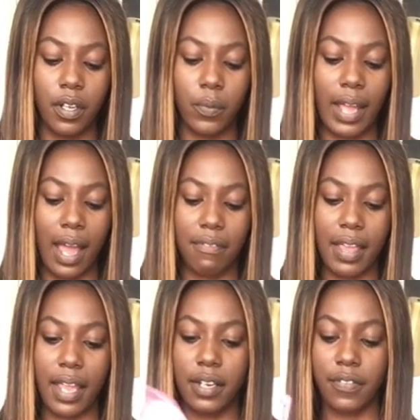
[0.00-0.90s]
We have
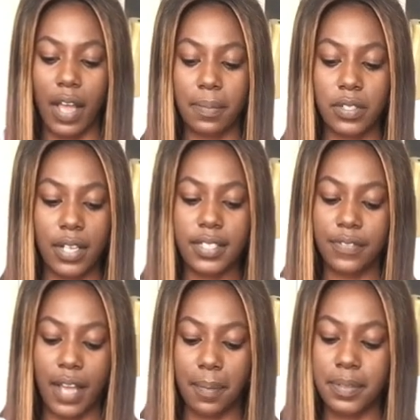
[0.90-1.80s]
the Eight of Cups, lots of
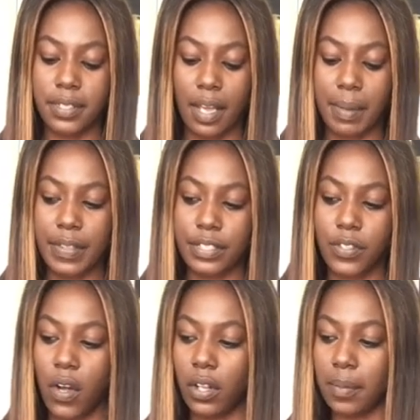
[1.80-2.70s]
cups. I mean, this is
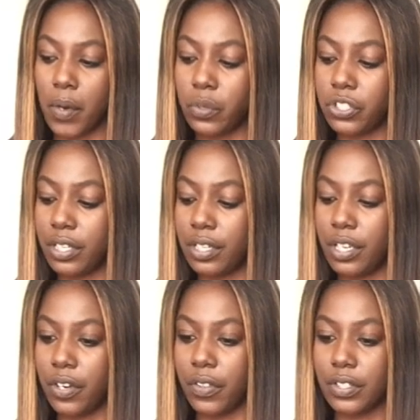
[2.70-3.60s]
all emotion
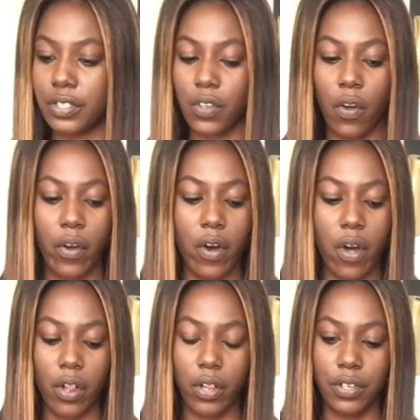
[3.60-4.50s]
here. This is
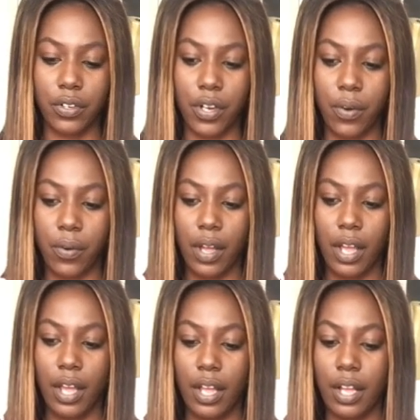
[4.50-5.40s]
all, you know,
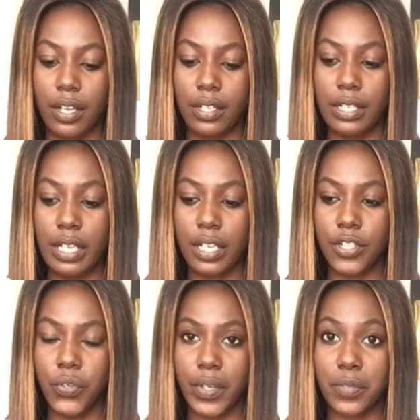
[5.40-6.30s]
needing
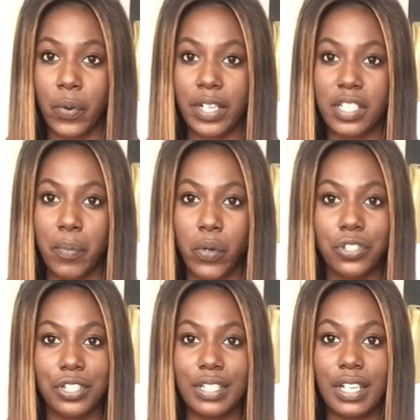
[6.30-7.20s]
to express
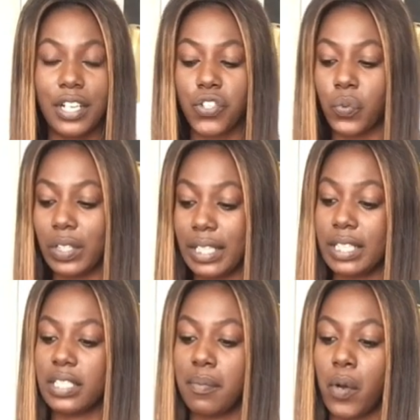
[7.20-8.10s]
emotions, needing to
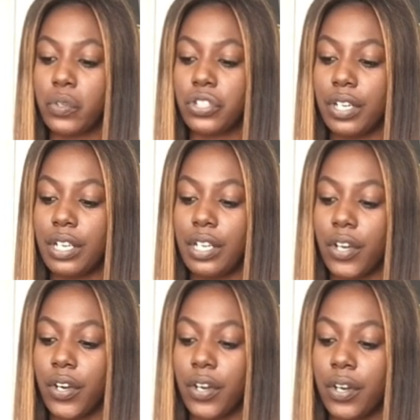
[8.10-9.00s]
release emotion
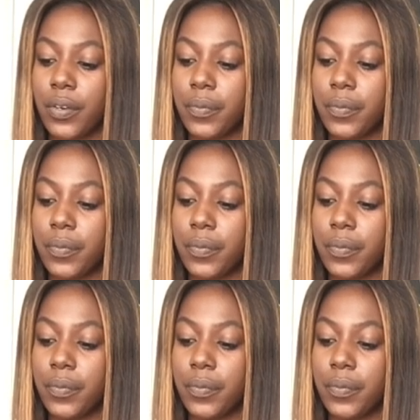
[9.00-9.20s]
here.